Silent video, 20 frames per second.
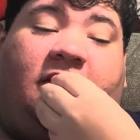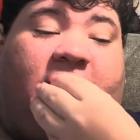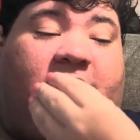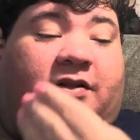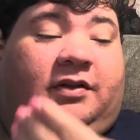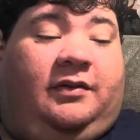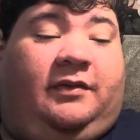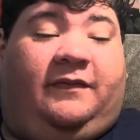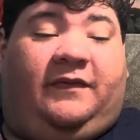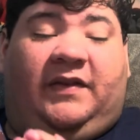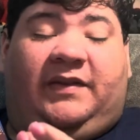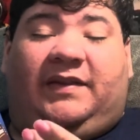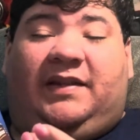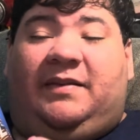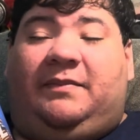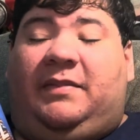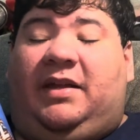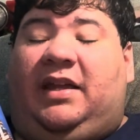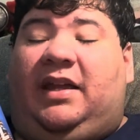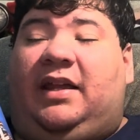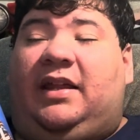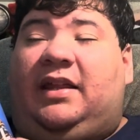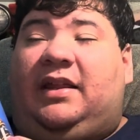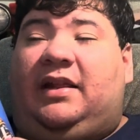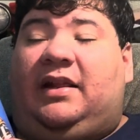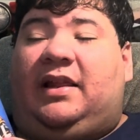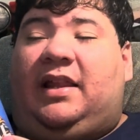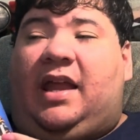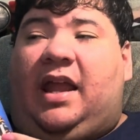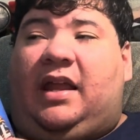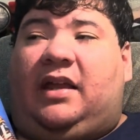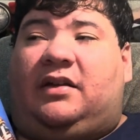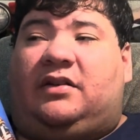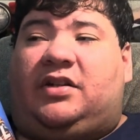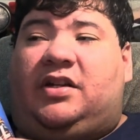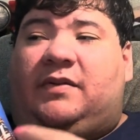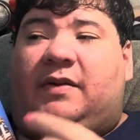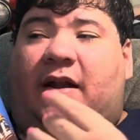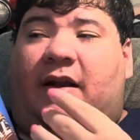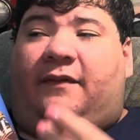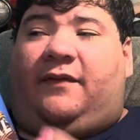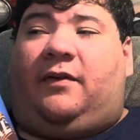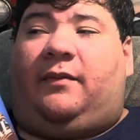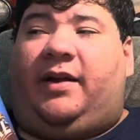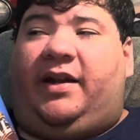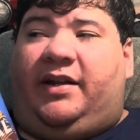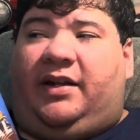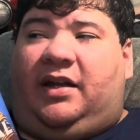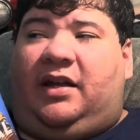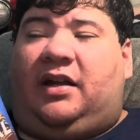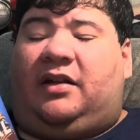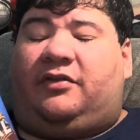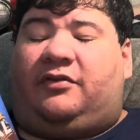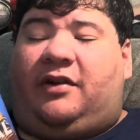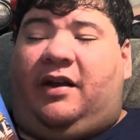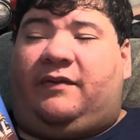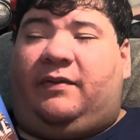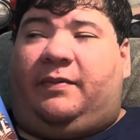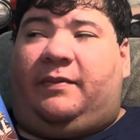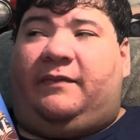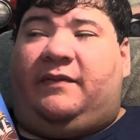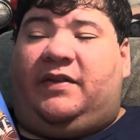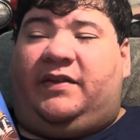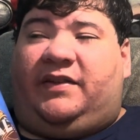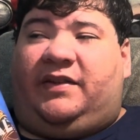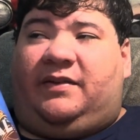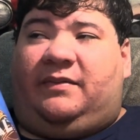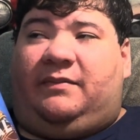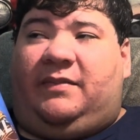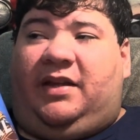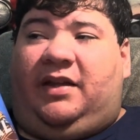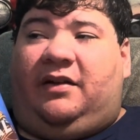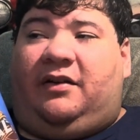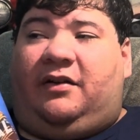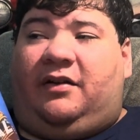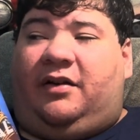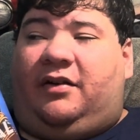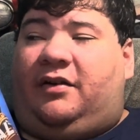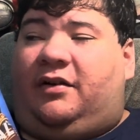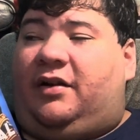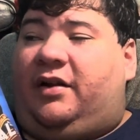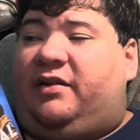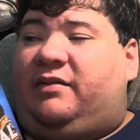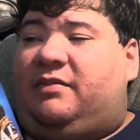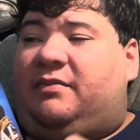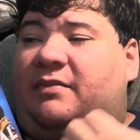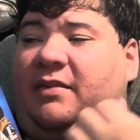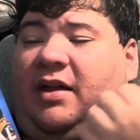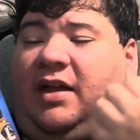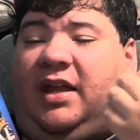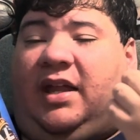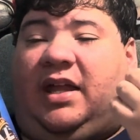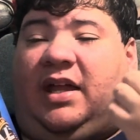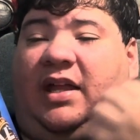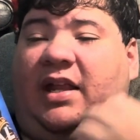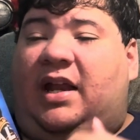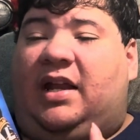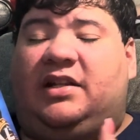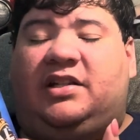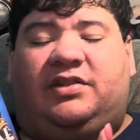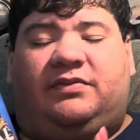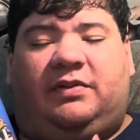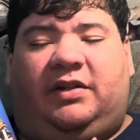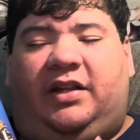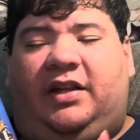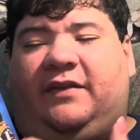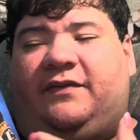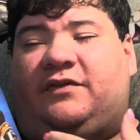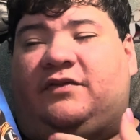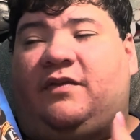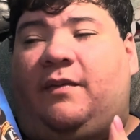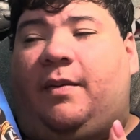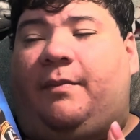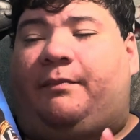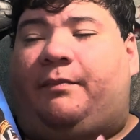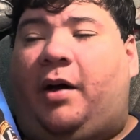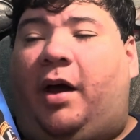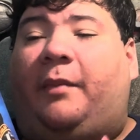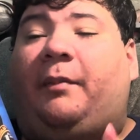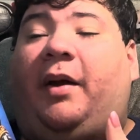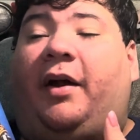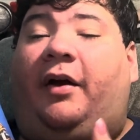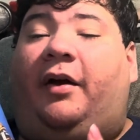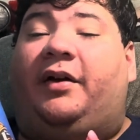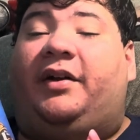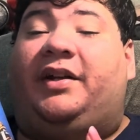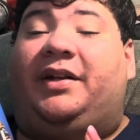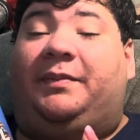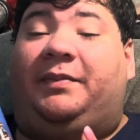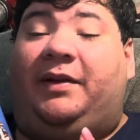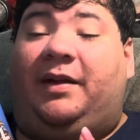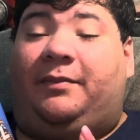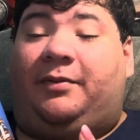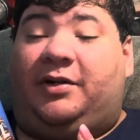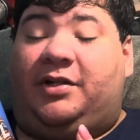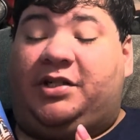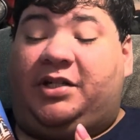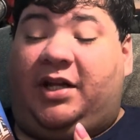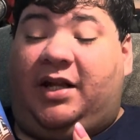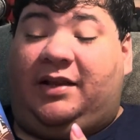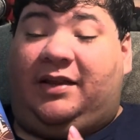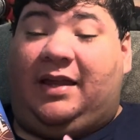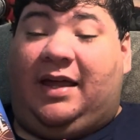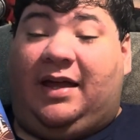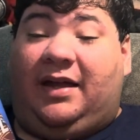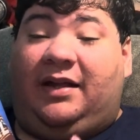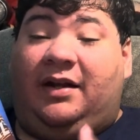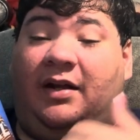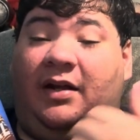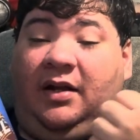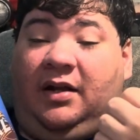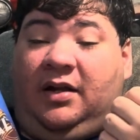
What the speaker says: to visit me. Like, she went out of her way to drive up and visit me, her and her husband, Mike. And I just really, from the bottom of my heart, deeply appreciate that.